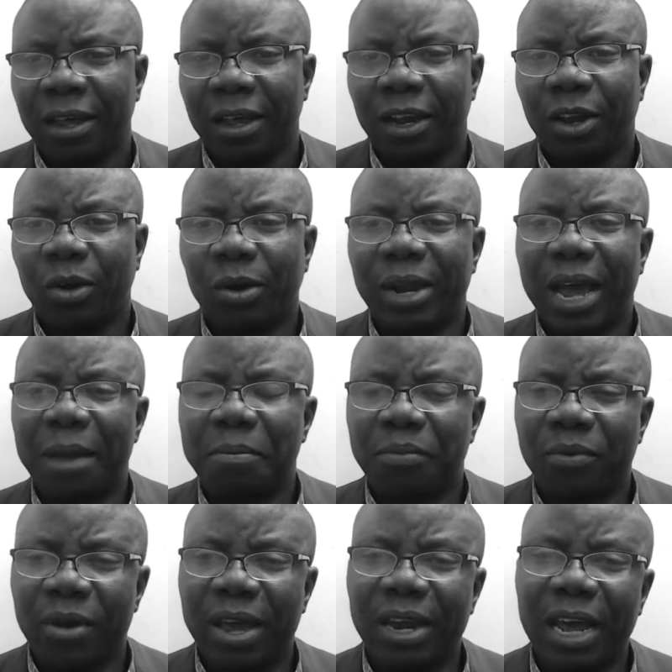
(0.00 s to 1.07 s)
Lord, I
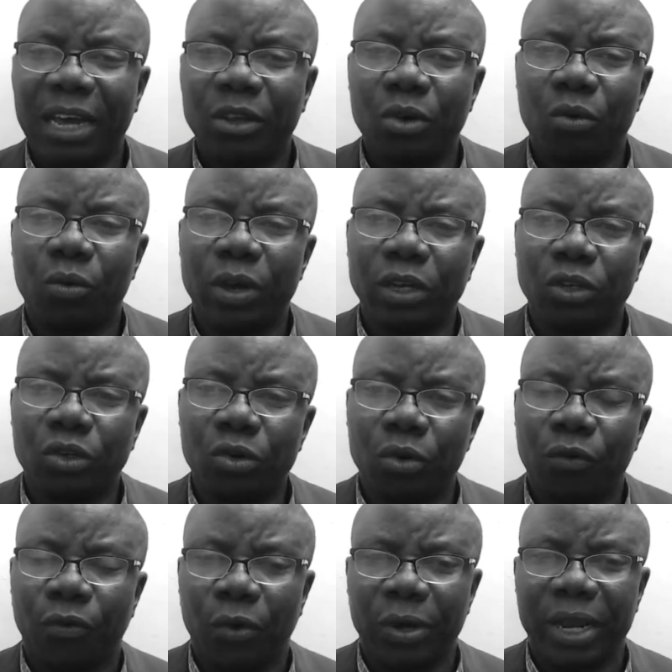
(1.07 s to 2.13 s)
pray that you will
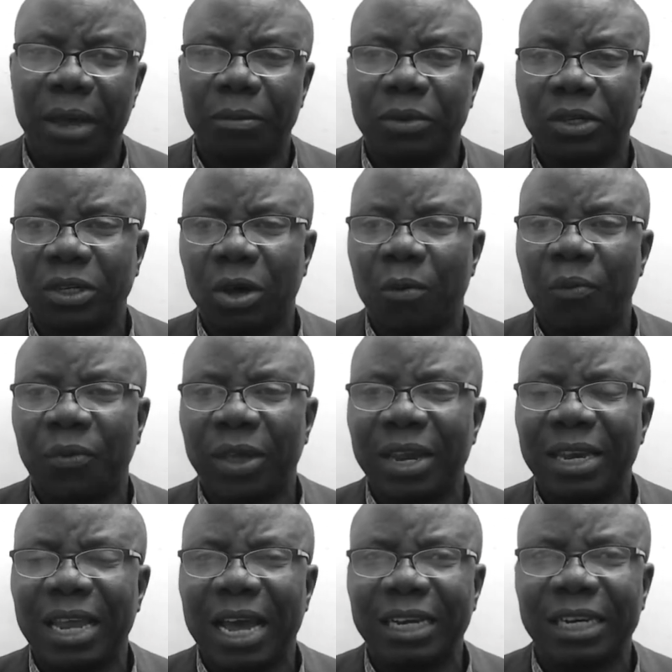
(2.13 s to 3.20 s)
do for them
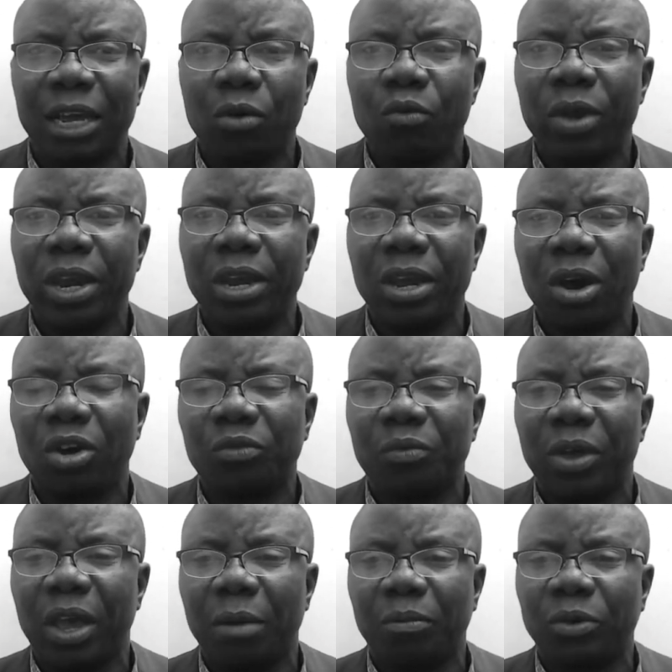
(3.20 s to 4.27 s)
something that they will not
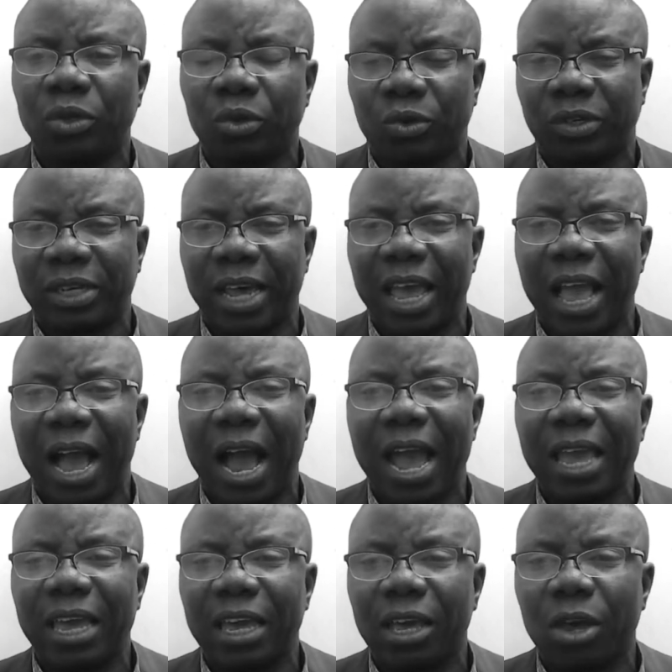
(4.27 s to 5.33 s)
be able to say,
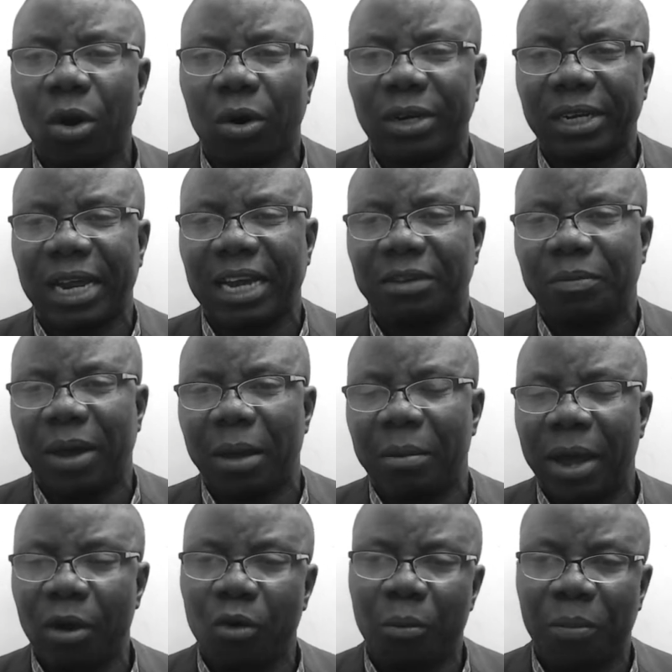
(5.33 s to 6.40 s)
I got that by
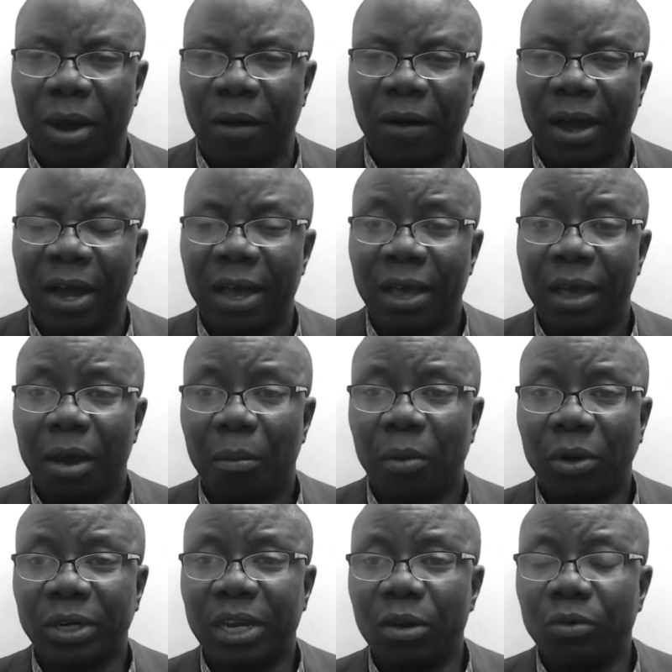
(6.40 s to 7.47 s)
my own power.
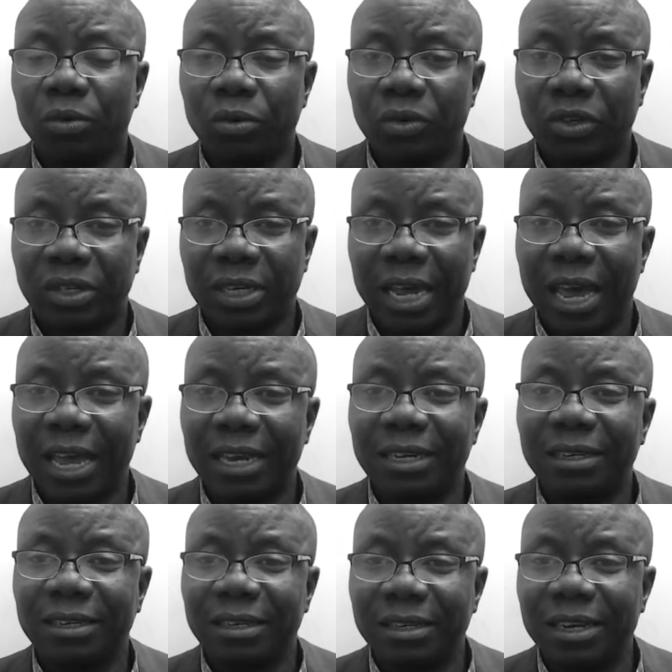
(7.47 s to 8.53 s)
But they will say,
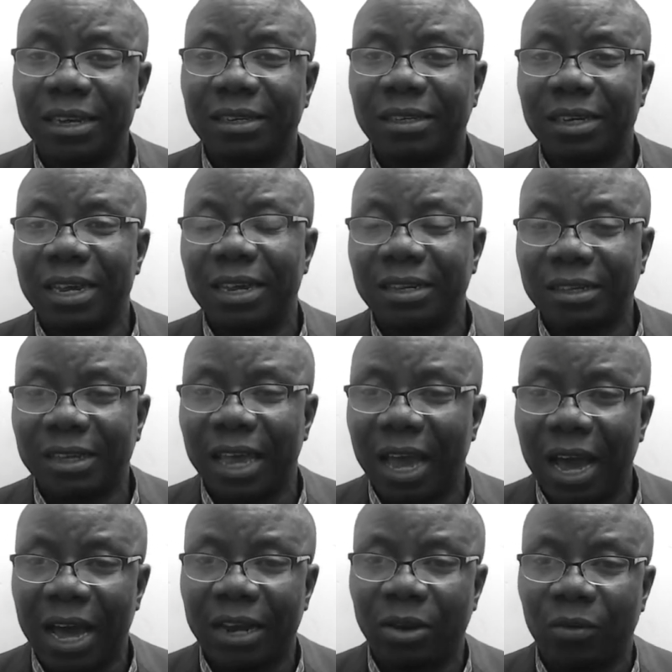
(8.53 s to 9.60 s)
This is the
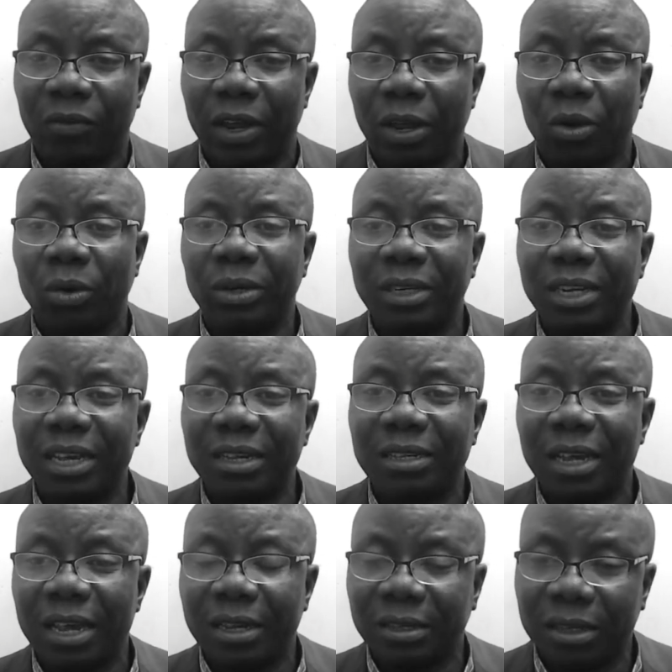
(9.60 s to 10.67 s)
hand of the Lord. This
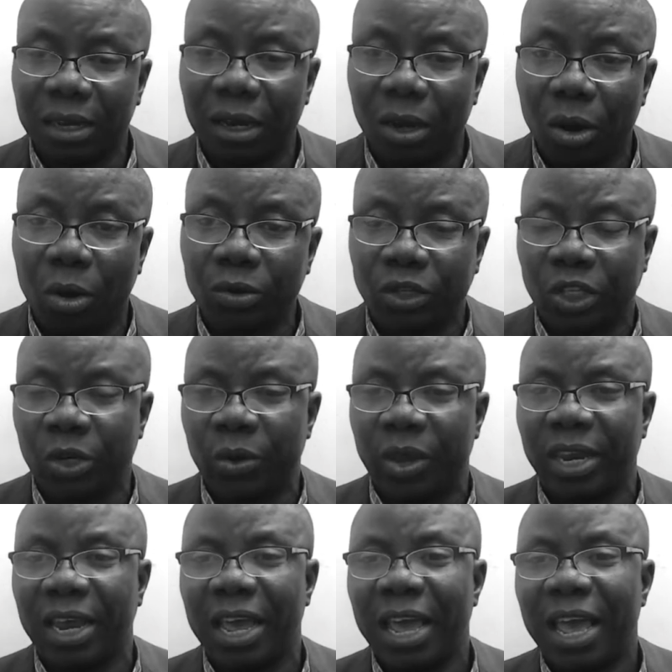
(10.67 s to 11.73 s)
is the Lord's
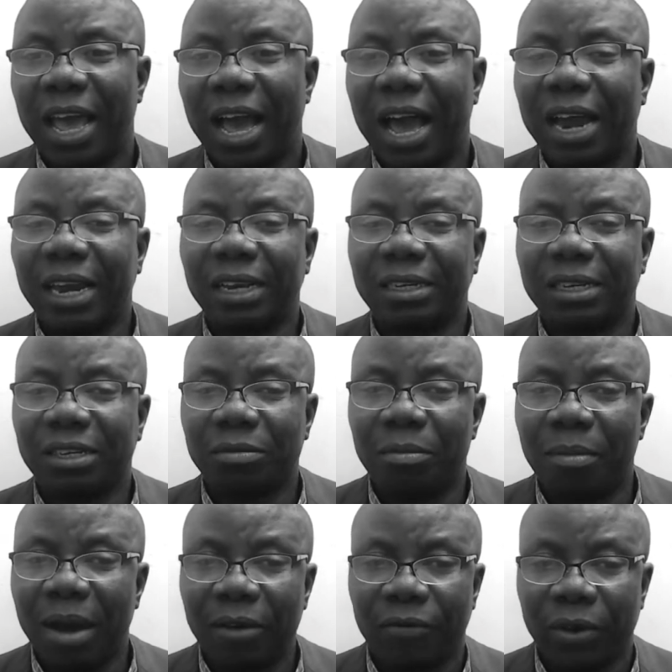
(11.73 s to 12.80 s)
doing. And it is
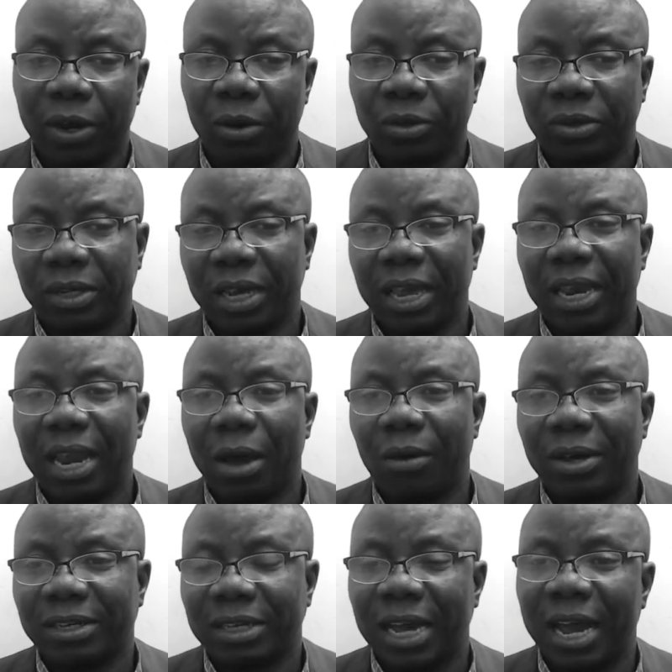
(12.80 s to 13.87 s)
marvelous in
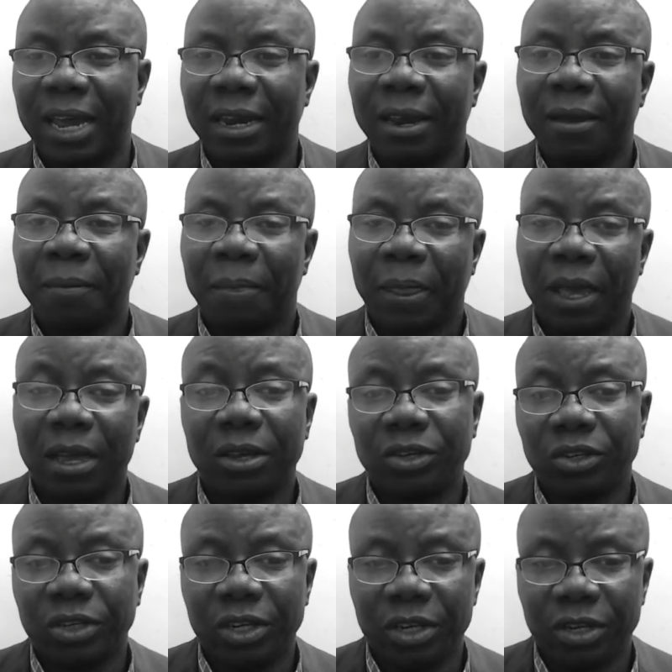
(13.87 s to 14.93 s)
our side
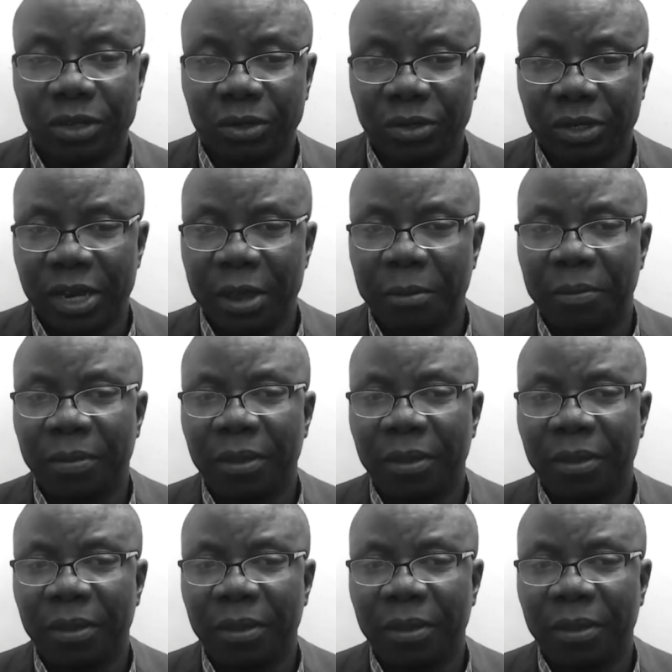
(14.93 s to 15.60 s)
in Jesus' name.